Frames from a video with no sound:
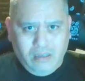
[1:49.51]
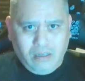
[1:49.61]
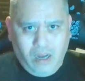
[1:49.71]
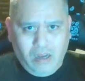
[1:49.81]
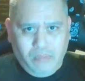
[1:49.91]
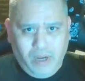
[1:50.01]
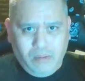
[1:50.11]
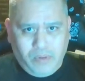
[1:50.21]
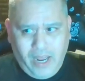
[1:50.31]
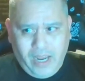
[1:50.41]
caught by
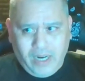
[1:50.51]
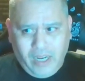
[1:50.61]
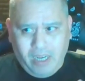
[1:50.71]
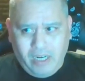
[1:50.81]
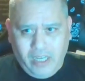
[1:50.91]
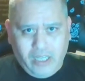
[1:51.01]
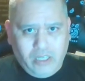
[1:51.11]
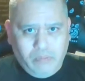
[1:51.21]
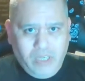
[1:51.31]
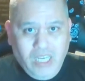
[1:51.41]
Black, and he ends
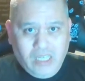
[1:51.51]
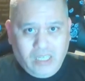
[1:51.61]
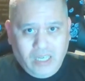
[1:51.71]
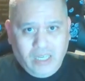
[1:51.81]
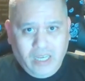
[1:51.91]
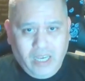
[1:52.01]
up eating